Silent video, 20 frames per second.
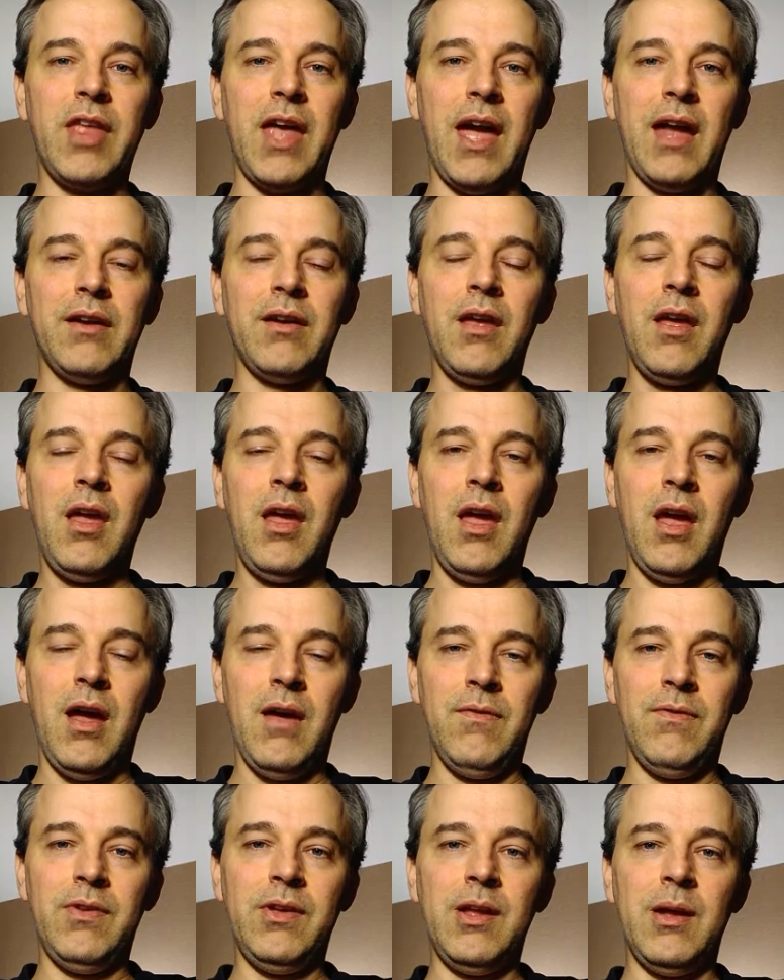that
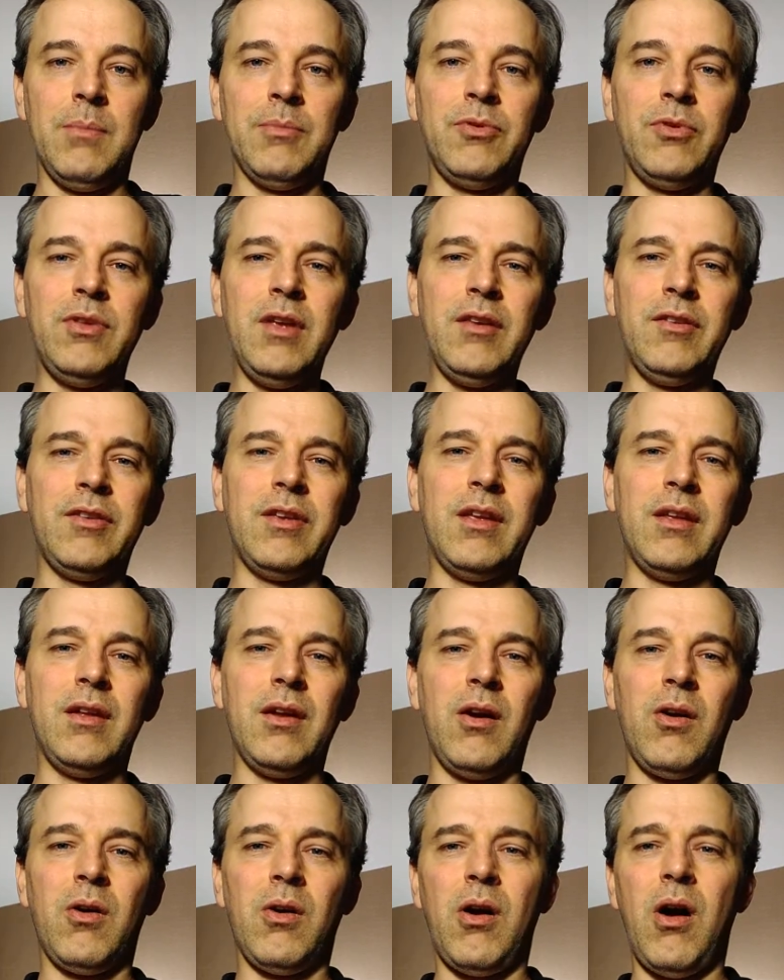VM. So these
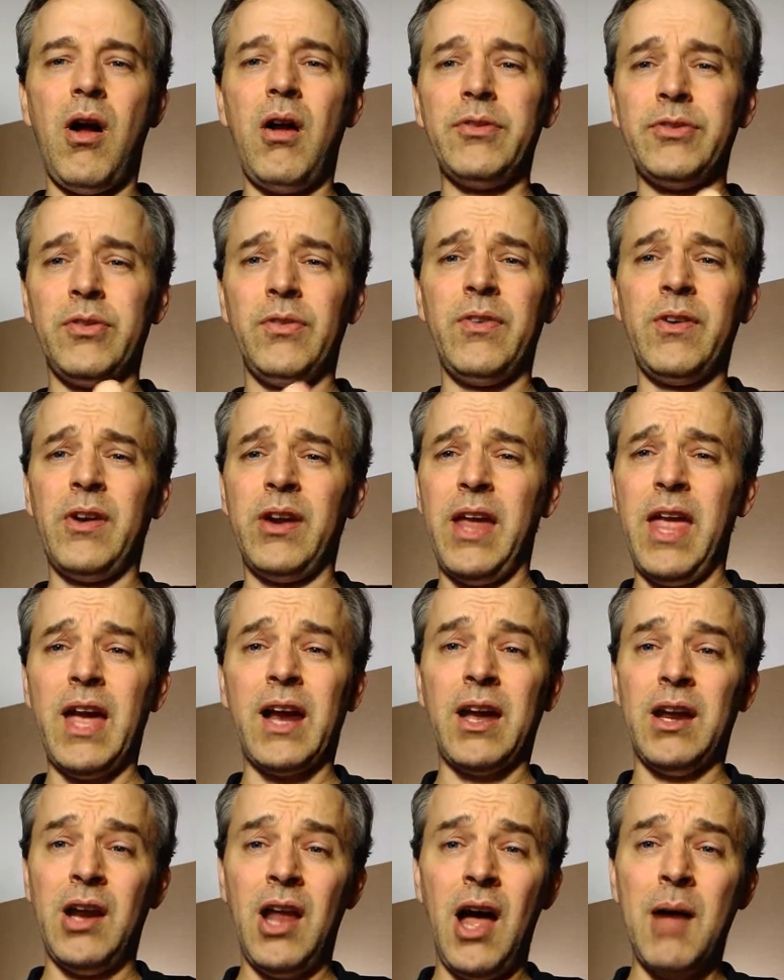are also very
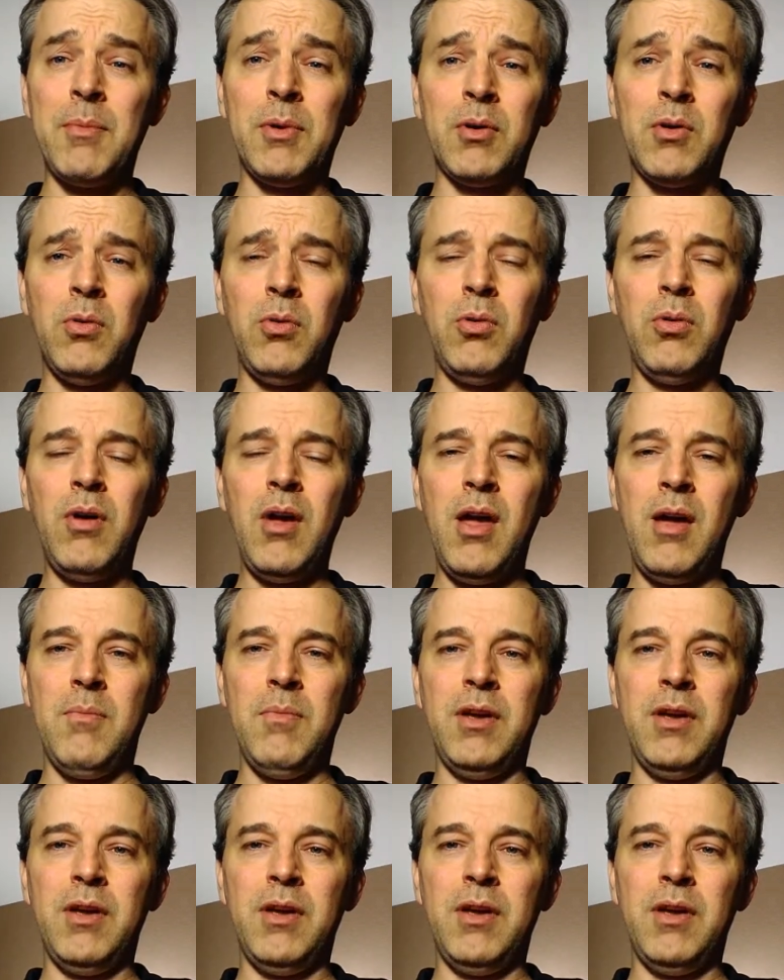economical